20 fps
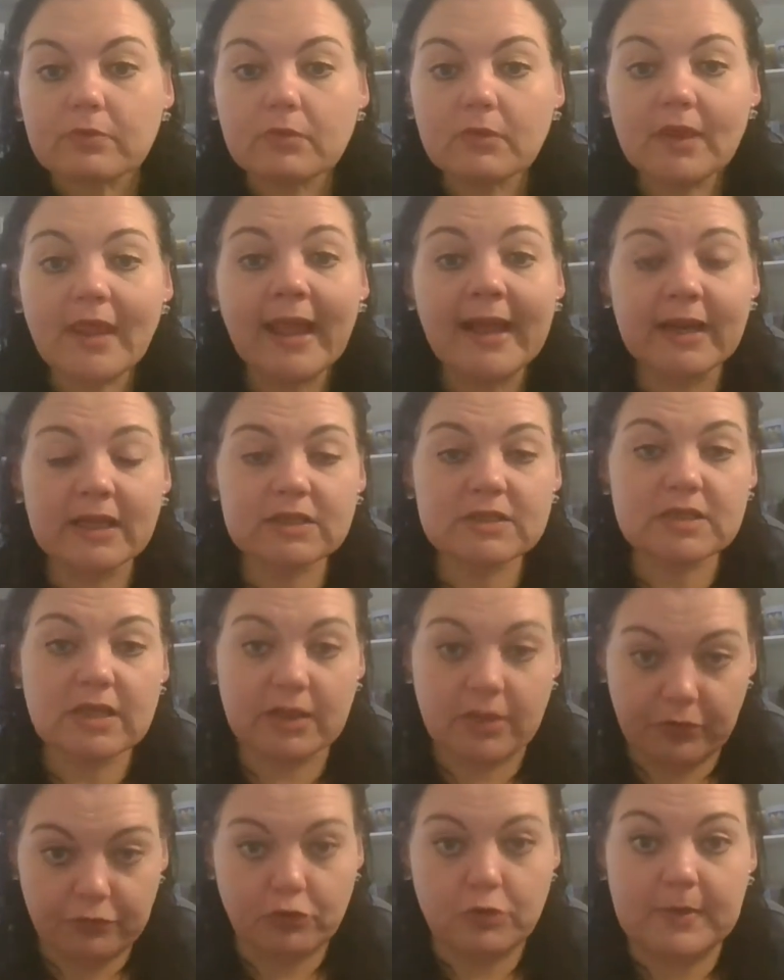it
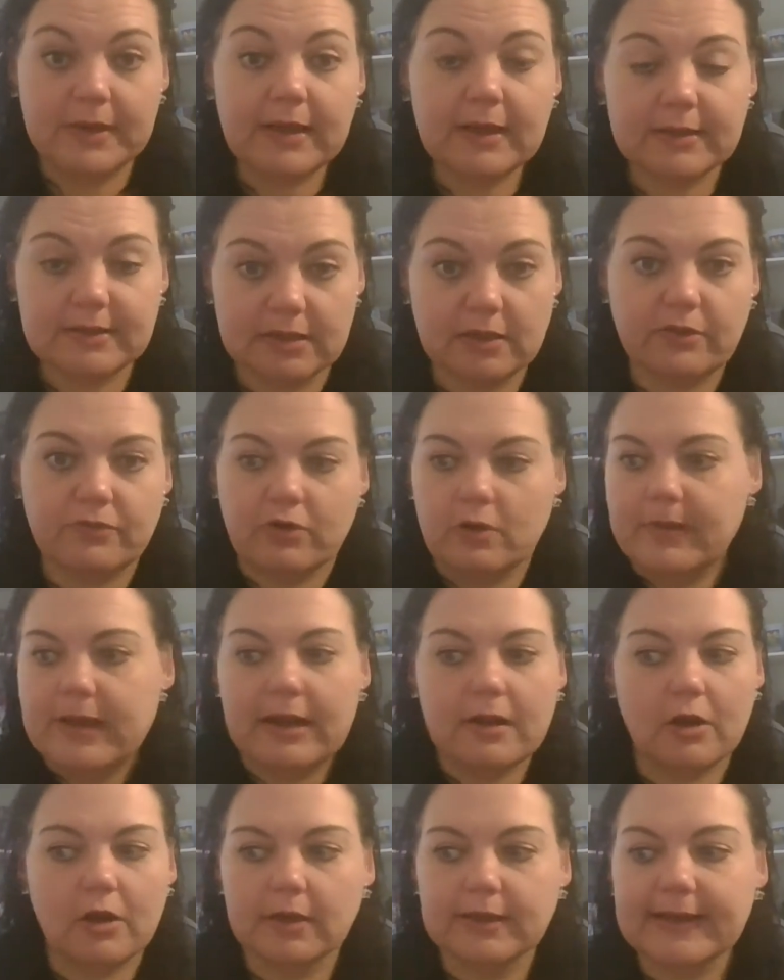threw me, it did throw me,
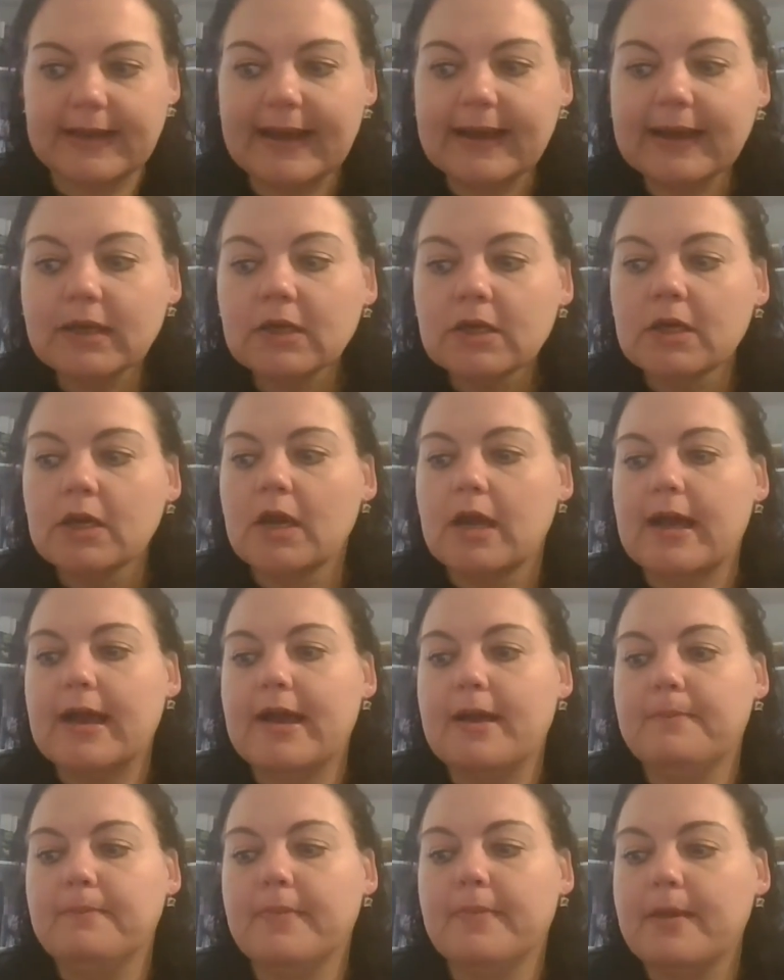I can't lie,
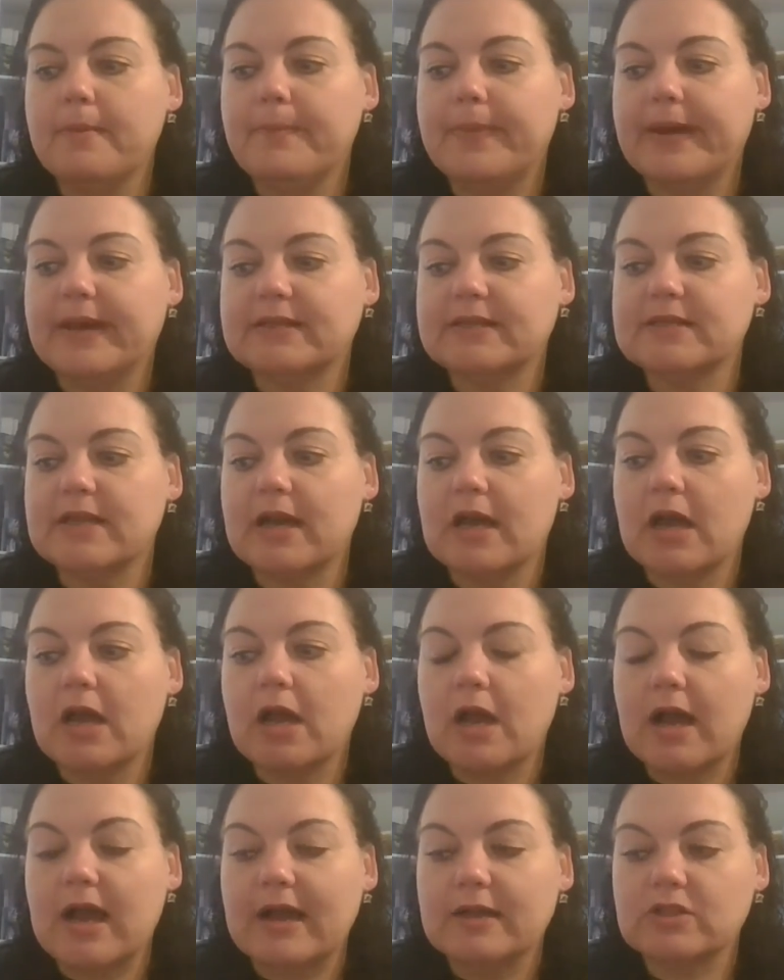but
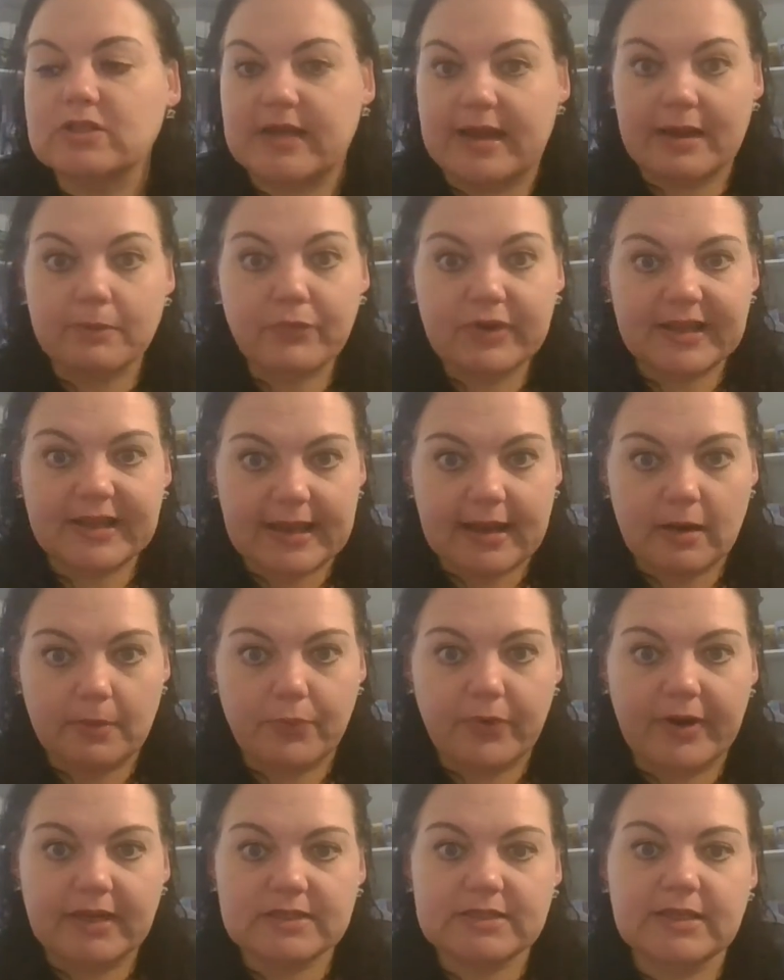today I'm
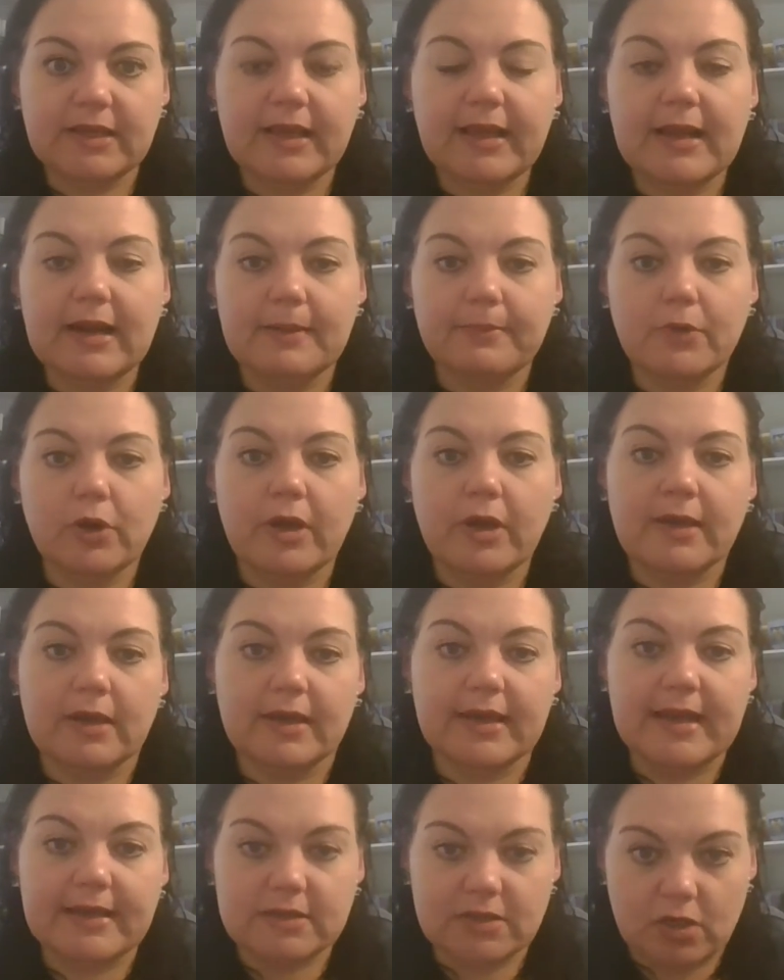recalibrating and I'm going,
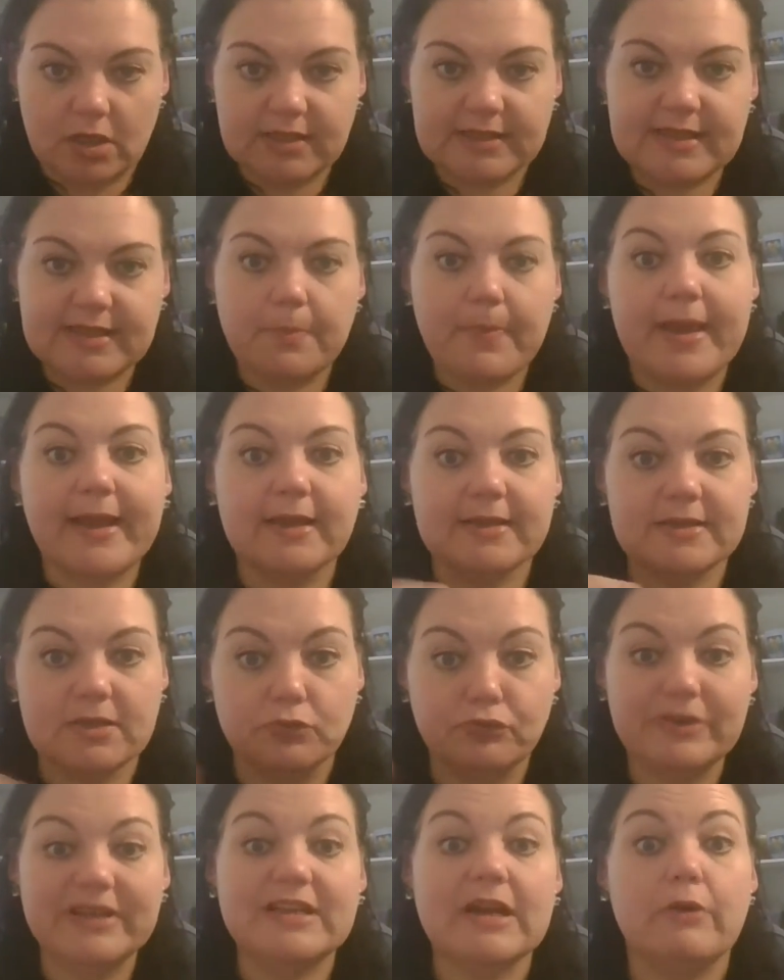okay, it's not a setback, it's a
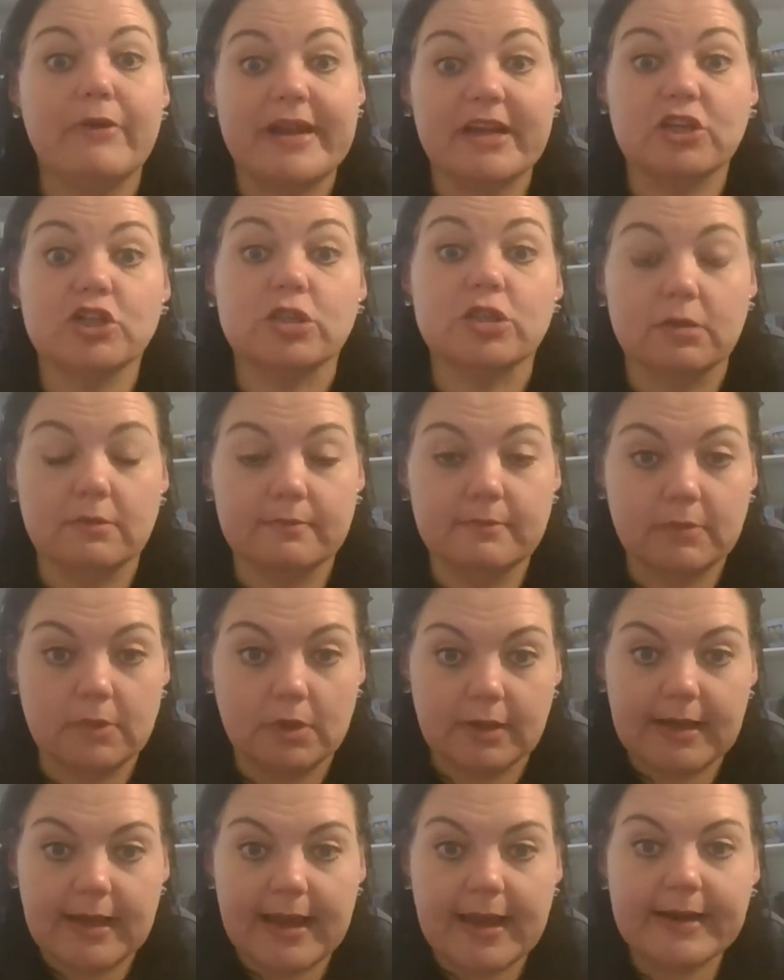redirection.
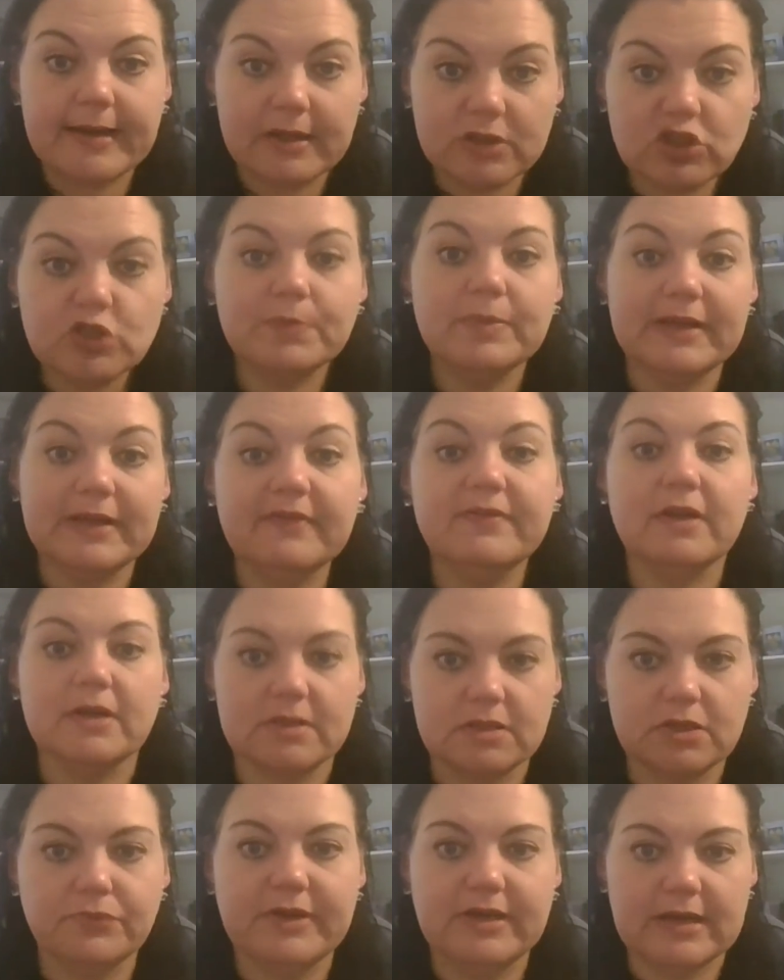Okay, I need to believe that
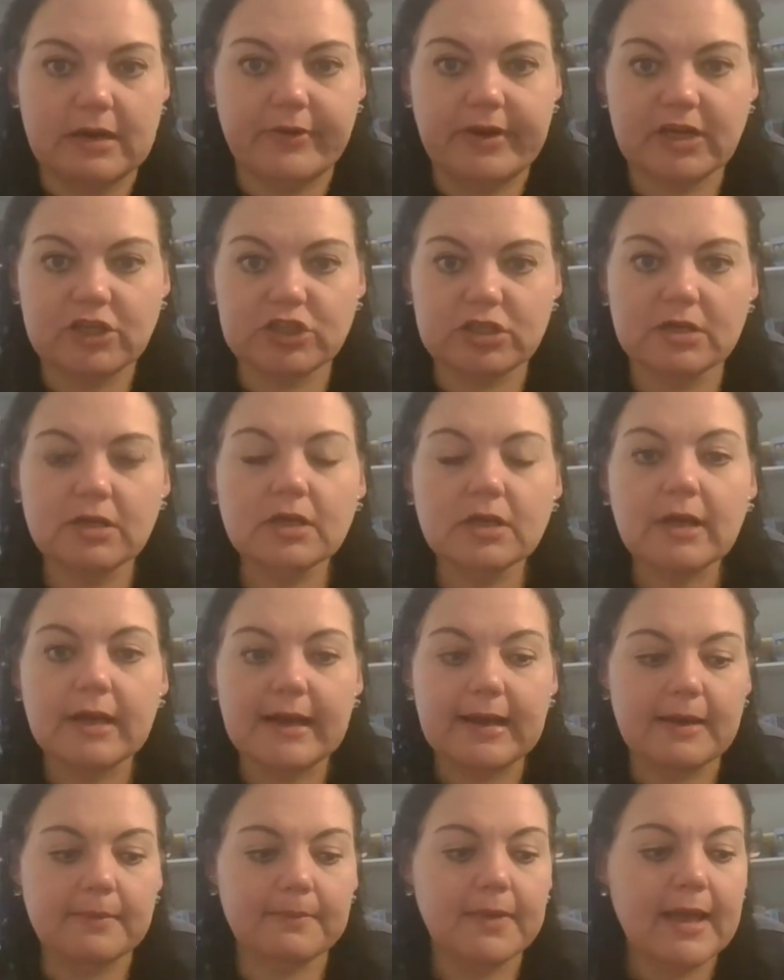it's a redirection,
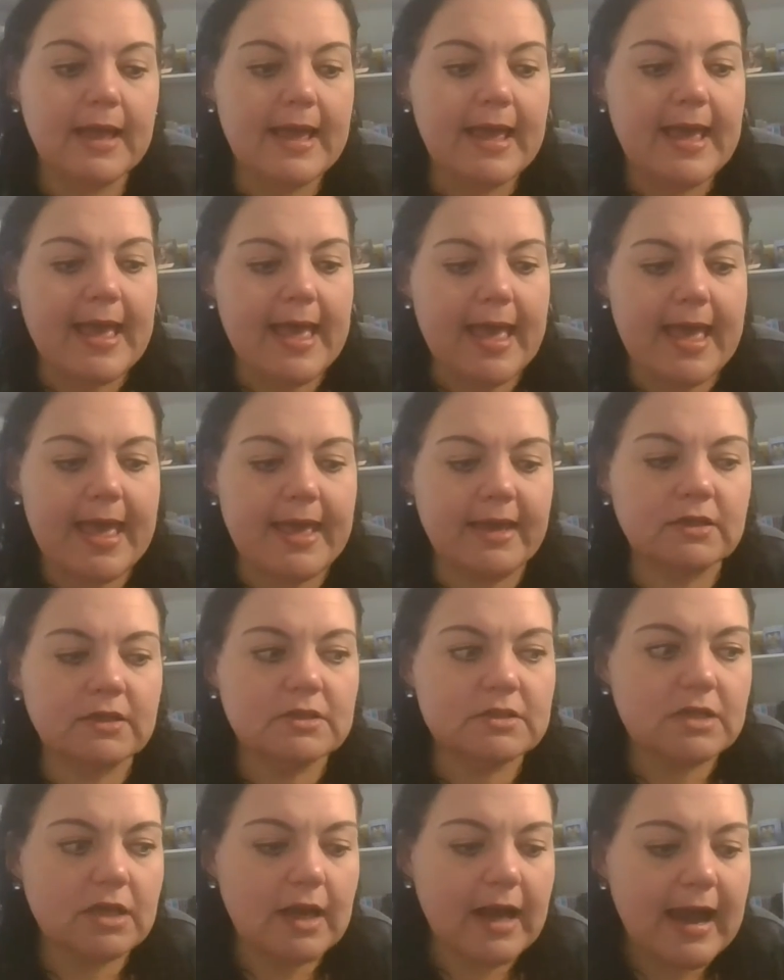
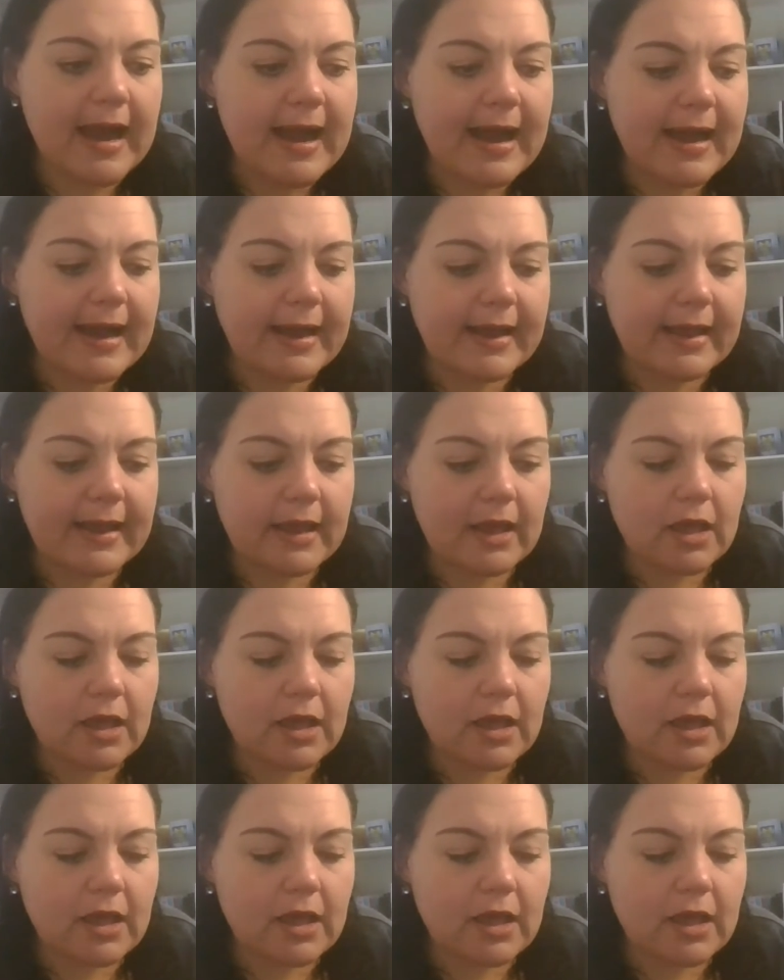and how